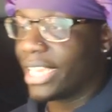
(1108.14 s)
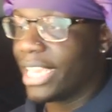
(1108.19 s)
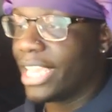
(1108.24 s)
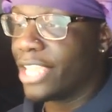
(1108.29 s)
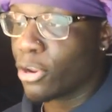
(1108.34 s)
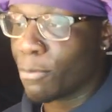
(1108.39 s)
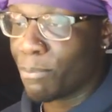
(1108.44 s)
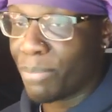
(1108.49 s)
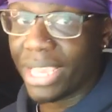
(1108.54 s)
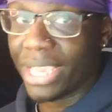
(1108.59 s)

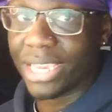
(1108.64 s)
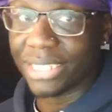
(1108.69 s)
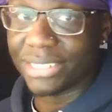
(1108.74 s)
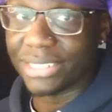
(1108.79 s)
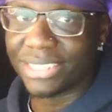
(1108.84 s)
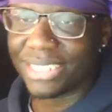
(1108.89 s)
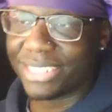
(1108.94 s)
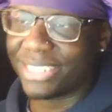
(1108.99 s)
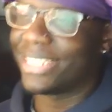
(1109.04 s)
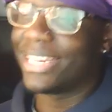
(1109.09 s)
lucky and you're being
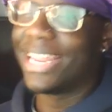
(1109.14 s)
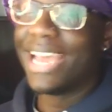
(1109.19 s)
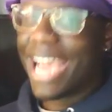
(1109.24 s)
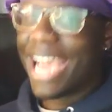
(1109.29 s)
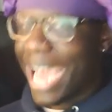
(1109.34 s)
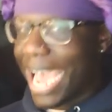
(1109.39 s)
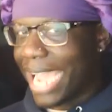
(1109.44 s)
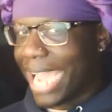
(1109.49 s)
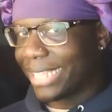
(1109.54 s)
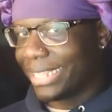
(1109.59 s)
consistent.
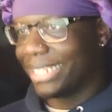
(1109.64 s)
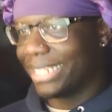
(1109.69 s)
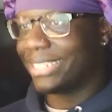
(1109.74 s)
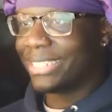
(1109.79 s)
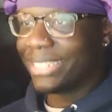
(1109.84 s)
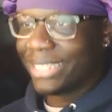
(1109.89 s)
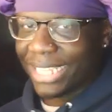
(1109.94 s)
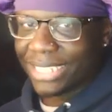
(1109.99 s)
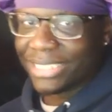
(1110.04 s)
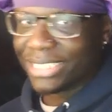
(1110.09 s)
I
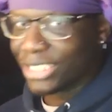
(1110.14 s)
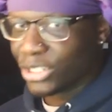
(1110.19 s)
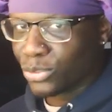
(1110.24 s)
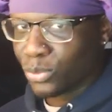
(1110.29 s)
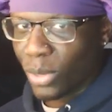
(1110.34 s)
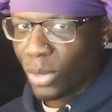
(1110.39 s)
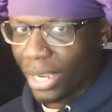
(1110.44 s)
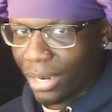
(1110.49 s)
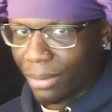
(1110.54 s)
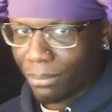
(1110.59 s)
think this
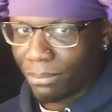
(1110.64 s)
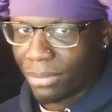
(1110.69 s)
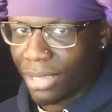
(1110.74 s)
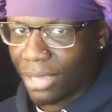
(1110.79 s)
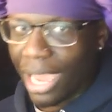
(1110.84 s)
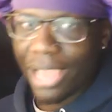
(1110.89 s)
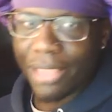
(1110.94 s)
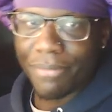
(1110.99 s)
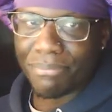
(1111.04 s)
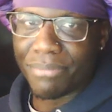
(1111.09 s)
is what
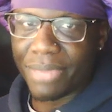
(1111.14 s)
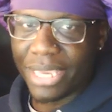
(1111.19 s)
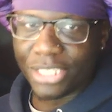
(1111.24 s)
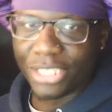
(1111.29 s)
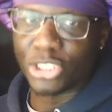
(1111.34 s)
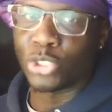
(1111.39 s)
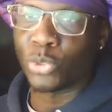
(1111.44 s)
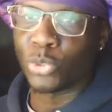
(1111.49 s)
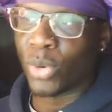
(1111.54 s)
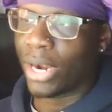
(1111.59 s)
got
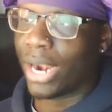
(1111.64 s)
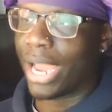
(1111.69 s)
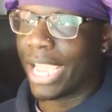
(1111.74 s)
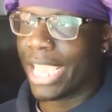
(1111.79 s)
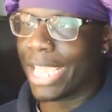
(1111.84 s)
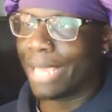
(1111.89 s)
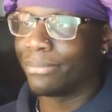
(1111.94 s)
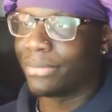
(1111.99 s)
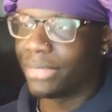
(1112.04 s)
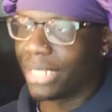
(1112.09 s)
me to where
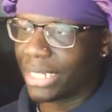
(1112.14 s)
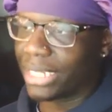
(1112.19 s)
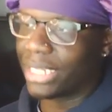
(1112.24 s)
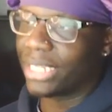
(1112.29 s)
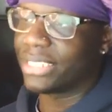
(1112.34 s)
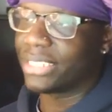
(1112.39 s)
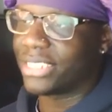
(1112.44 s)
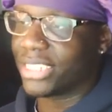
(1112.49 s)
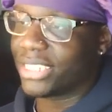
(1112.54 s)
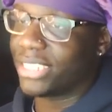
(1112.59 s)
I am.
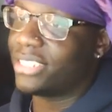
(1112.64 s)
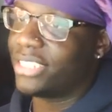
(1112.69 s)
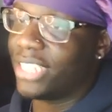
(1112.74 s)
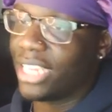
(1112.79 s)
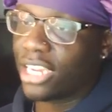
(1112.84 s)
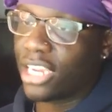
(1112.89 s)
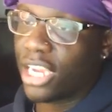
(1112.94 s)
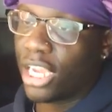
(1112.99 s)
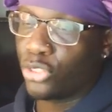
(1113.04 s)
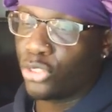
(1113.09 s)
Luck and
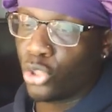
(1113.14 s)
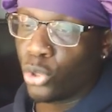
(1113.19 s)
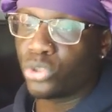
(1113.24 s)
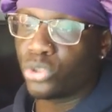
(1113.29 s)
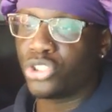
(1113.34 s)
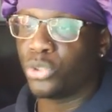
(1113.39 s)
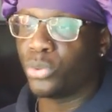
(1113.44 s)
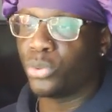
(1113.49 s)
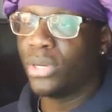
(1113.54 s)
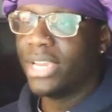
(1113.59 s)
consistency, I got
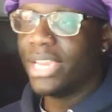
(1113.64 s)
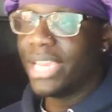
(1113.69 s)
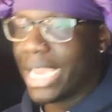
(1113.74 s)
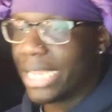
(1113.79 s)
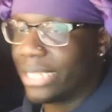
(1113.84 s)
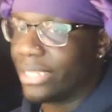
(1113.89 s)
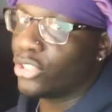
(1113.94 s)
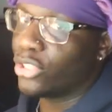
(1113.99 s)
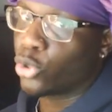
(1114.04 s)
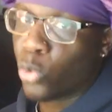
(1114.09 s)
those 2,
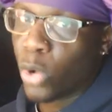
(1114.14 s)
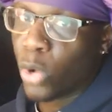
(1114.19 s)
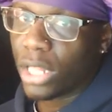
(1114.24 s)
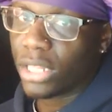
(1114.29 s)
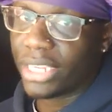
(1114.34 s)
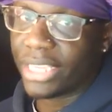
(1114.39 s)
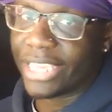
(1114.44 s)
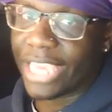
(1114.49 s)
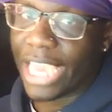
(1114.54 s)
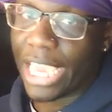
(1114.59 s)
and then the
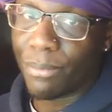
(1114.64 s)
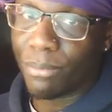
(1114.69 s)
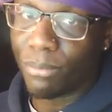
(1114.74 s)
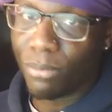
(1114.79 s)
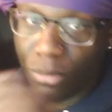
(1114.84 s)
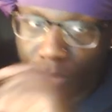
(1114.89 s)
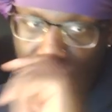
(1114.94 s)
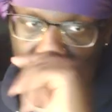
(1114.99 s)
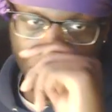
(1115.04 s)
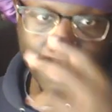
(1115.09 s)
quality
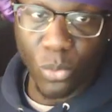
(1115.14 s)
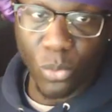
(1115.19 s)
came